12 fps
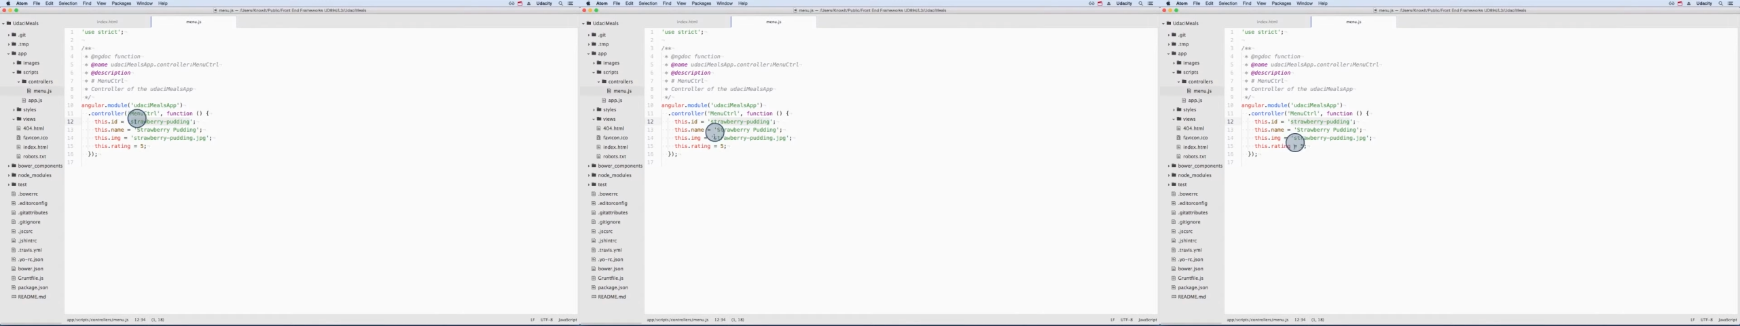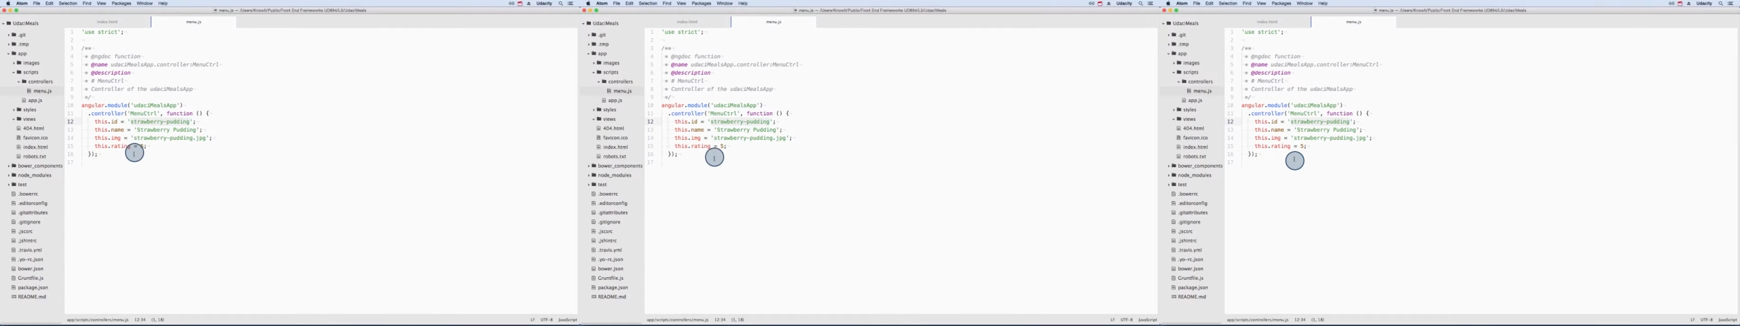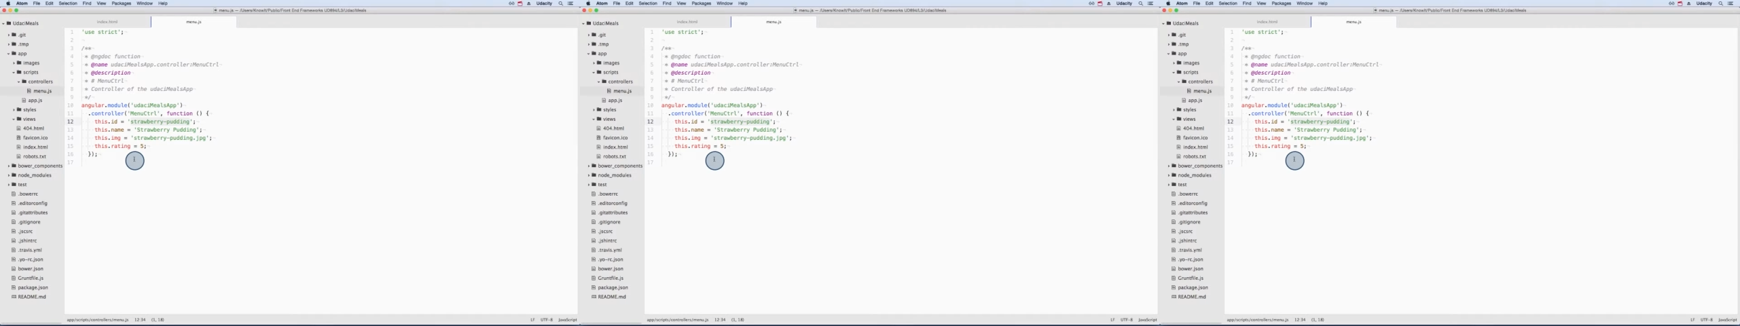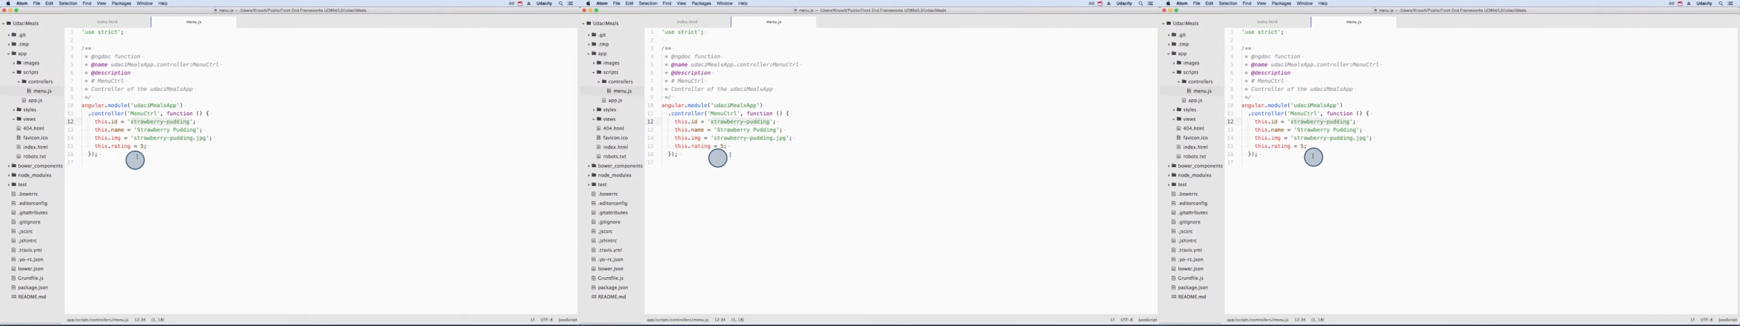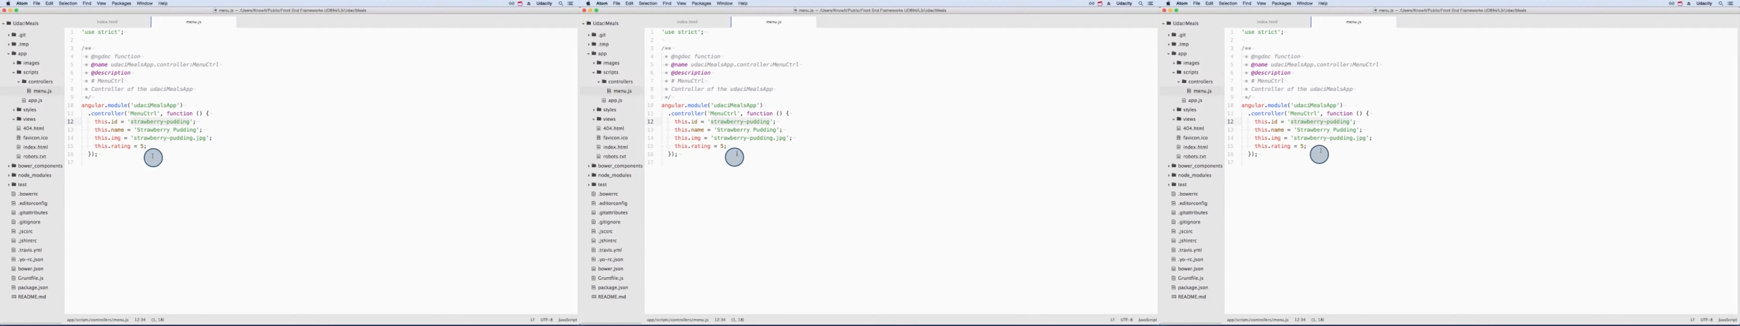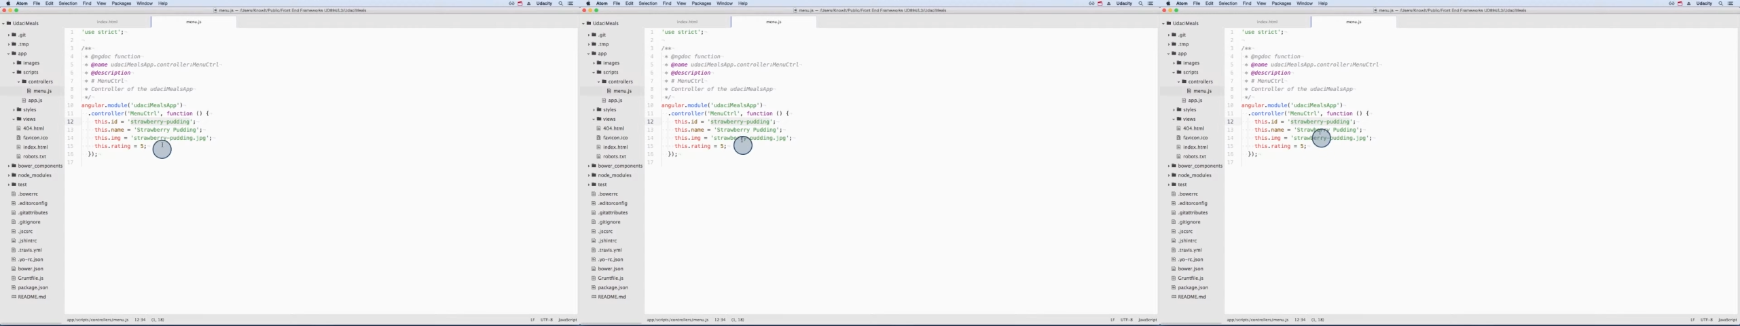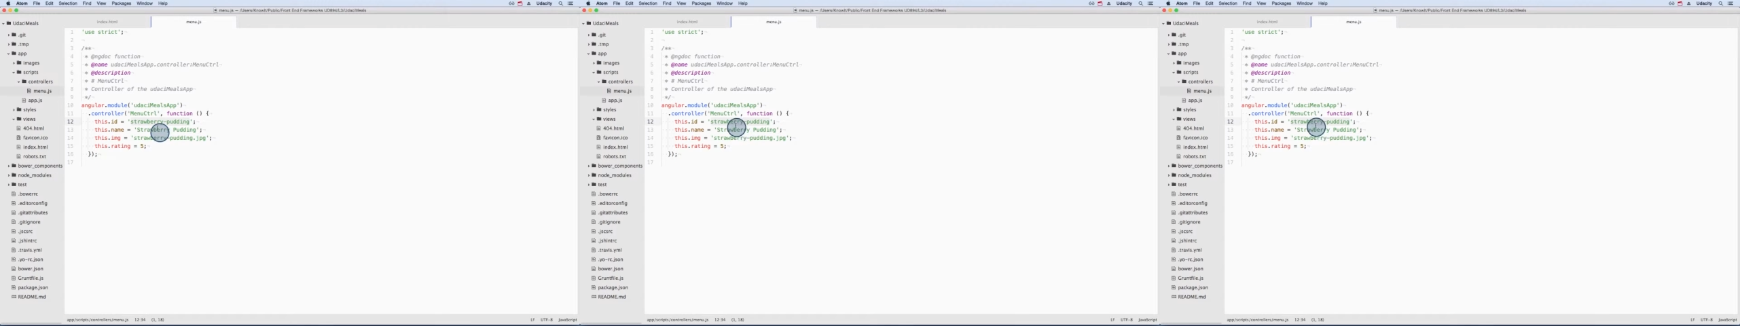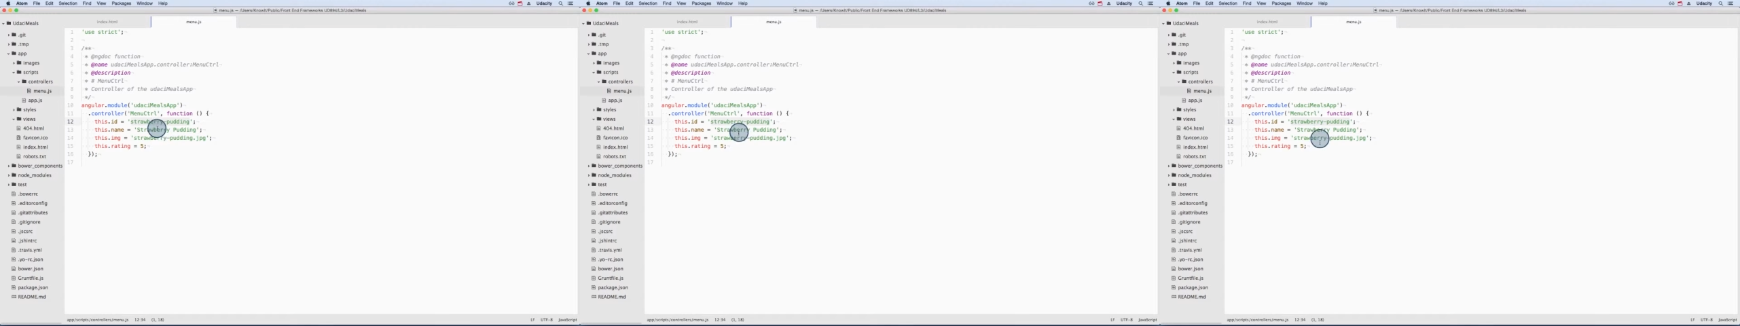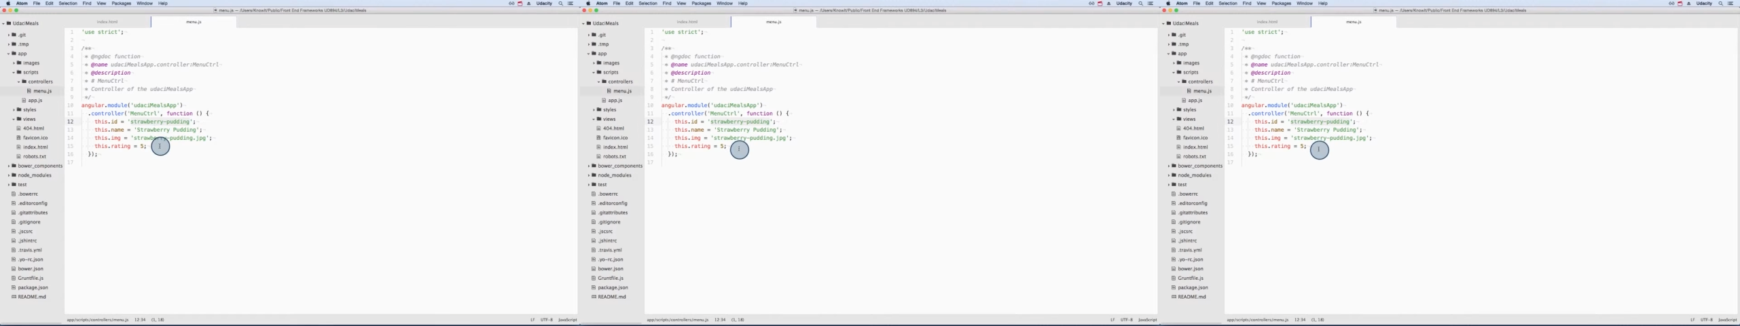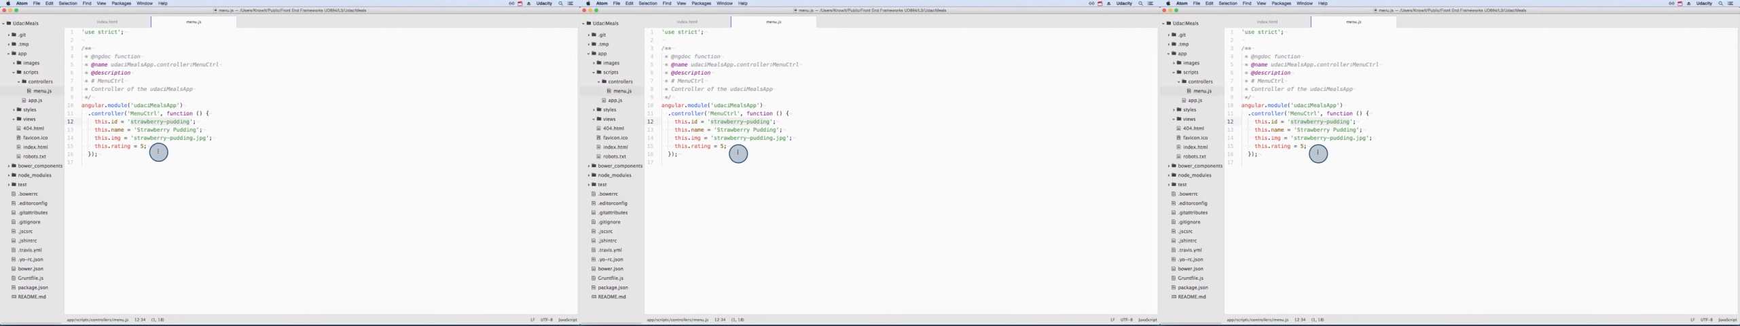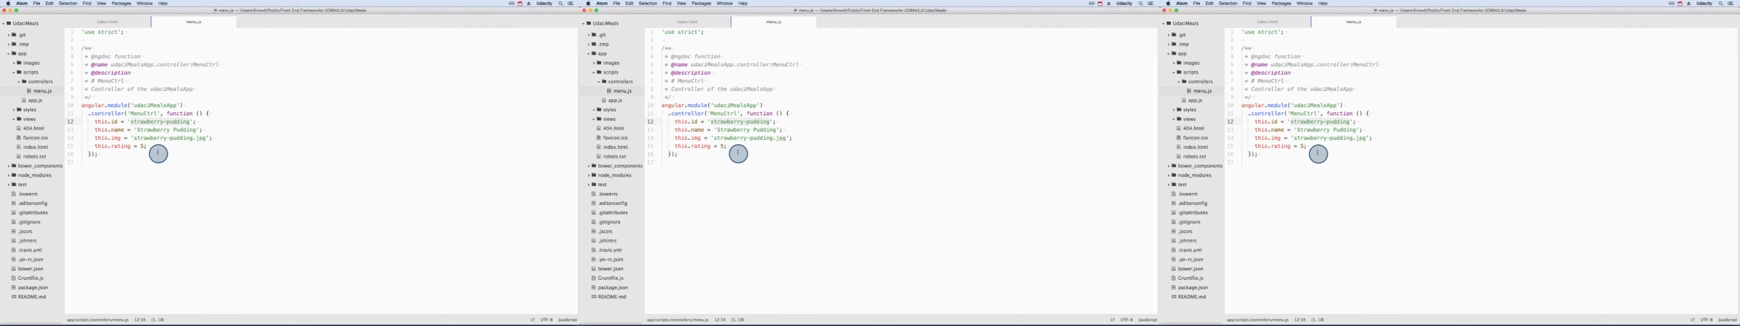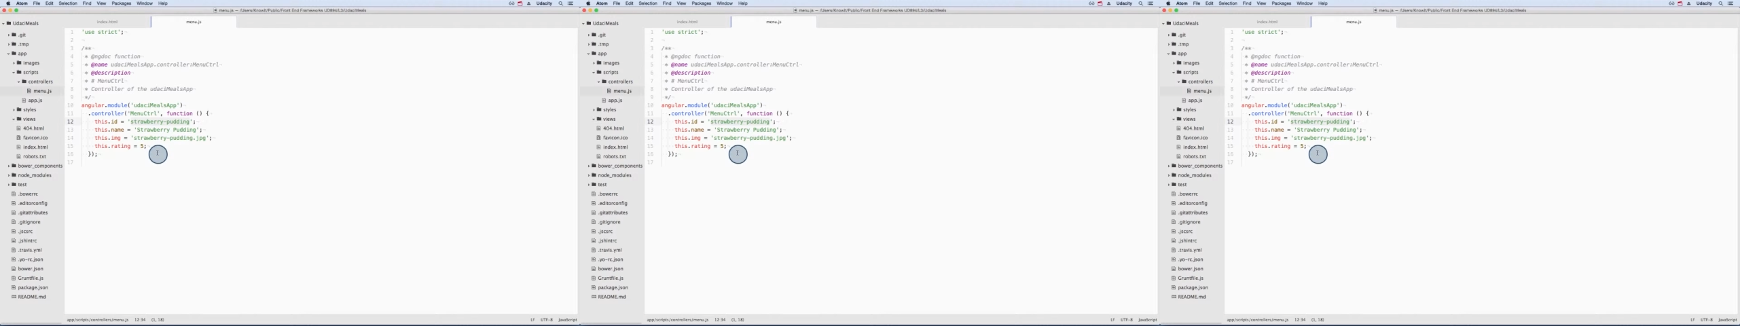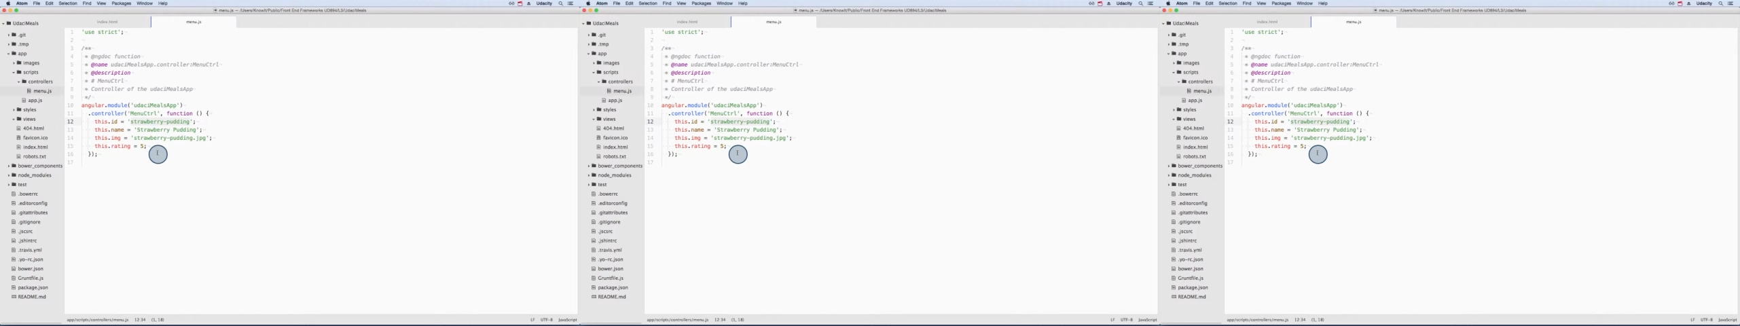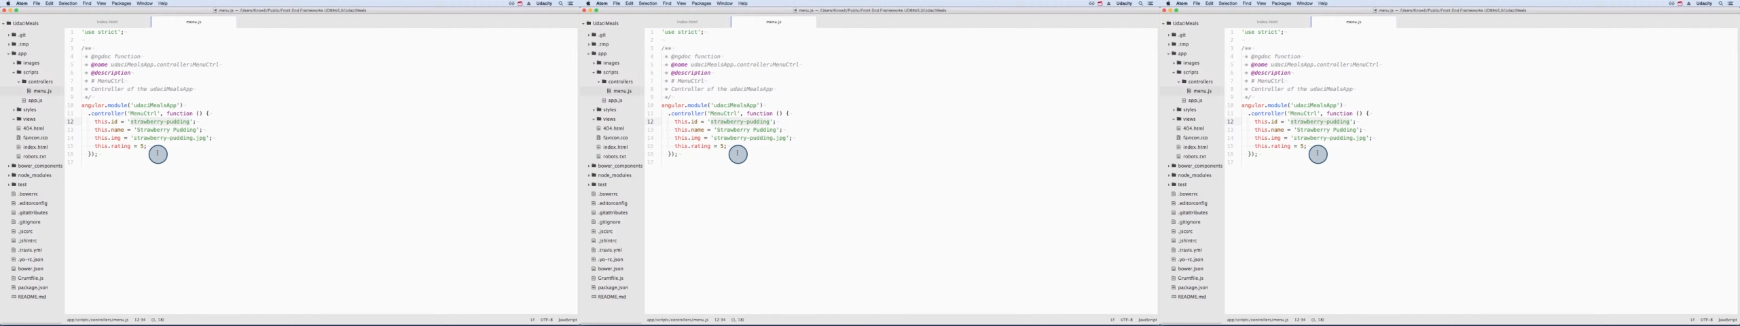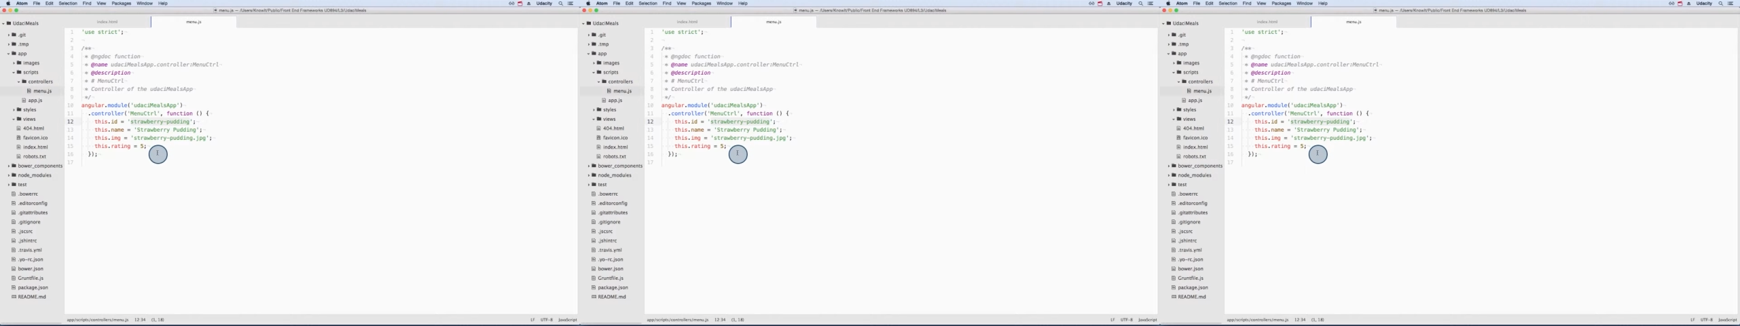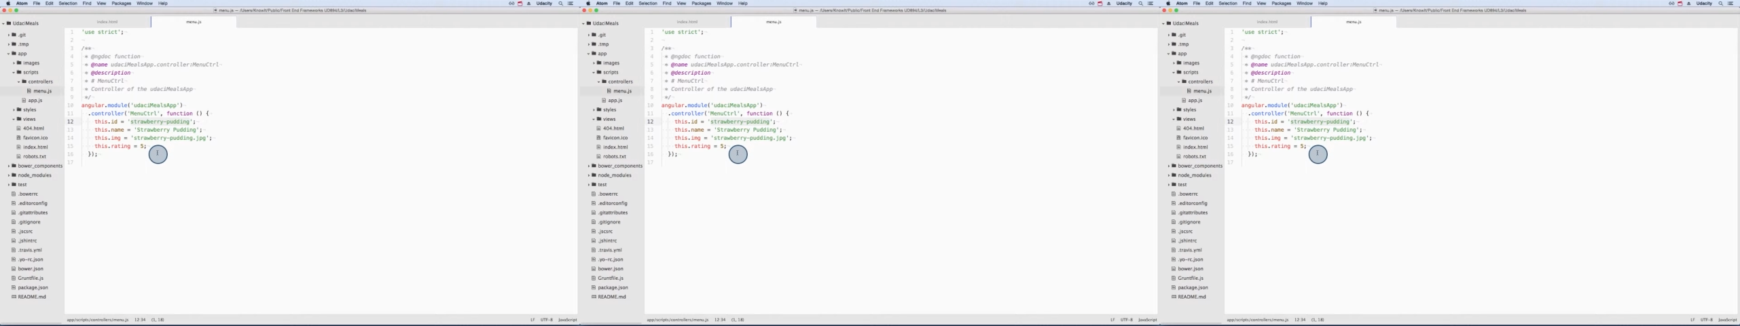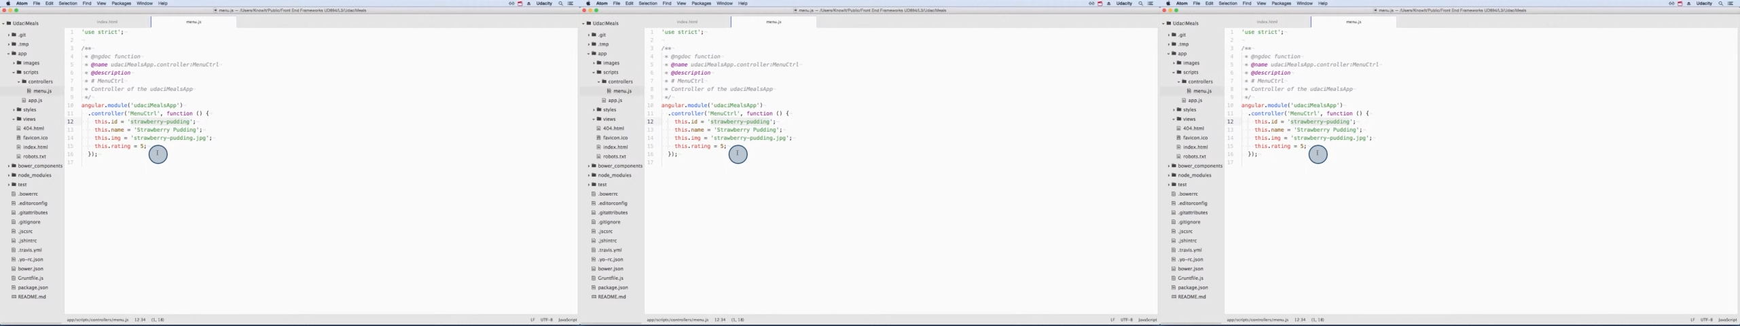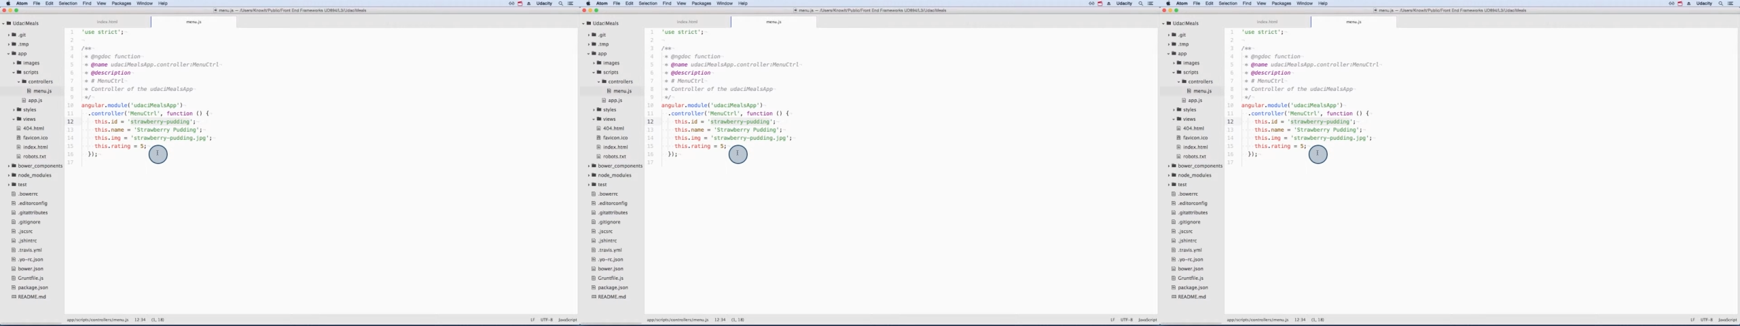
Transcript: [unreadable: no face in view]